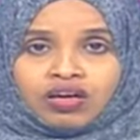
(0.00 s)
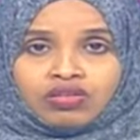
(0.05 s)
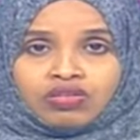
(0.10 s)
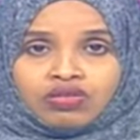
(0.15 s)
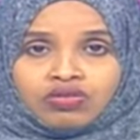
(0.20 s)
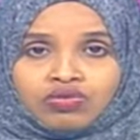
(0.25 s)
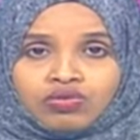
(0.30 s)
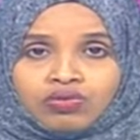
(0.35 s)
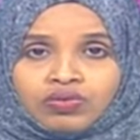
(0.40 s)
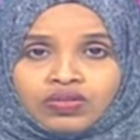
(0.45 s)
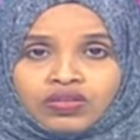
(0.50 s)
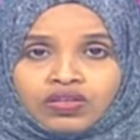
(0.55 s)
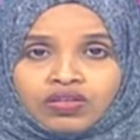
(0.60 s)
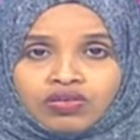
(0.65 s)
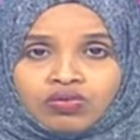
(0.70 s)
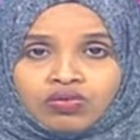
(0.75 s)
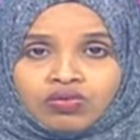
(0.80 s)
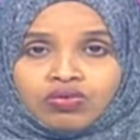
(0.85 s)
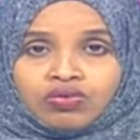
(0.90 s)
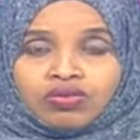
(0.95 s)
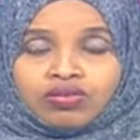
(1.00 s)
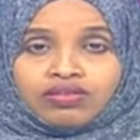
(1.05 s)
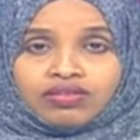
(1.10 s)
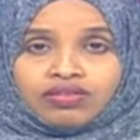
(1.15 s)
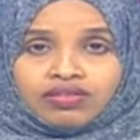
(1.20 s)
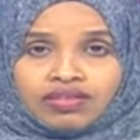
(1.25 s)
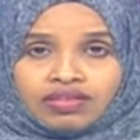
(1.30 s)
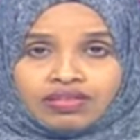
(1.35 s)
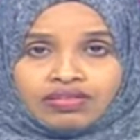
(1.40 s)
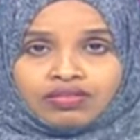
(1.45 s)
Uh, the group said will
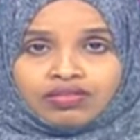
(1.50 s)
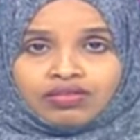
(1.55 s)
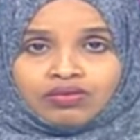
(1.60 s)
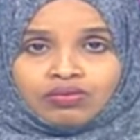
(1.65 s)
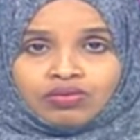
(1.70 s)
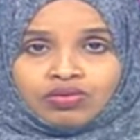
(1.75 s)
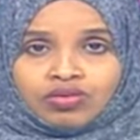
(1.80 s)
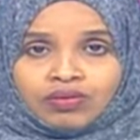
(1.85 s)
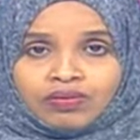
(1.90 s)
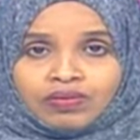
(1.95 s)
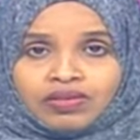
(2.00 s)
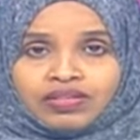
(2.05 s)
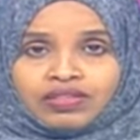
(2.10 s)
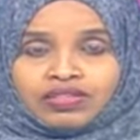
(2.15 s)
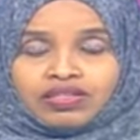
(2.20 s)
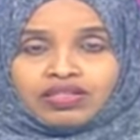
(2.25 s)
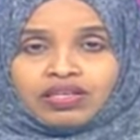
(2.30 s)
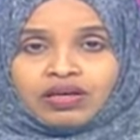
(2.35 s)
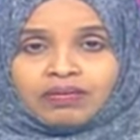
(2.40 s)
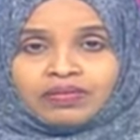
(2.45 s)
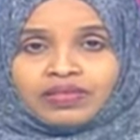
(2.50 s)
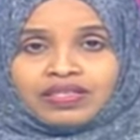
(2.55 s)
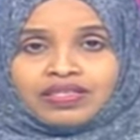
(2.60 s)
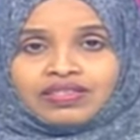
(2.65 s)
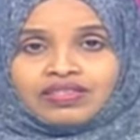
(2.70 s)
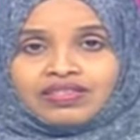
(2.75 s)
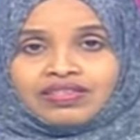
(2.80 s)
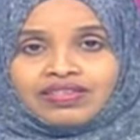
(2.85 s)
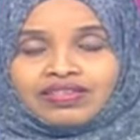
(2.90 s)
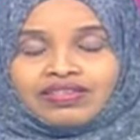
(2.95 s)
attend more
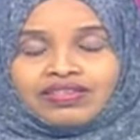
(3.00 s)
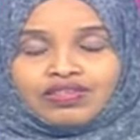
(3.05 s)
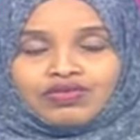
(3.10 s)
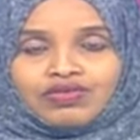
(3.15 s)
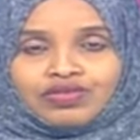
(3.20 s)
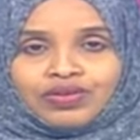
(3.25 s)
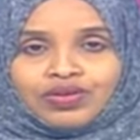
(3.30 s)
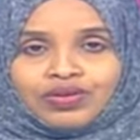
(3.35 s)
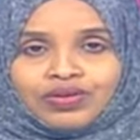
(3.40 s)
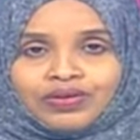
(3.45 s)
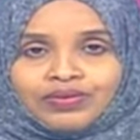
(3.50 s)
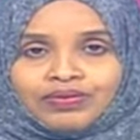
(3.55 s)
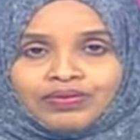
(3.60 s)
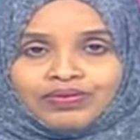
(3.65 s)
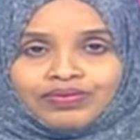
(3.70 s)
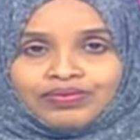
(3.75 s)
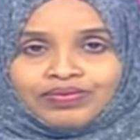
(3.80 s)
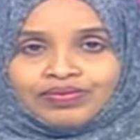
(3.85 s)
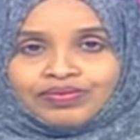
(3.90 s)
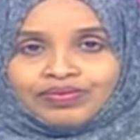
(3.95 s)
updates in this video.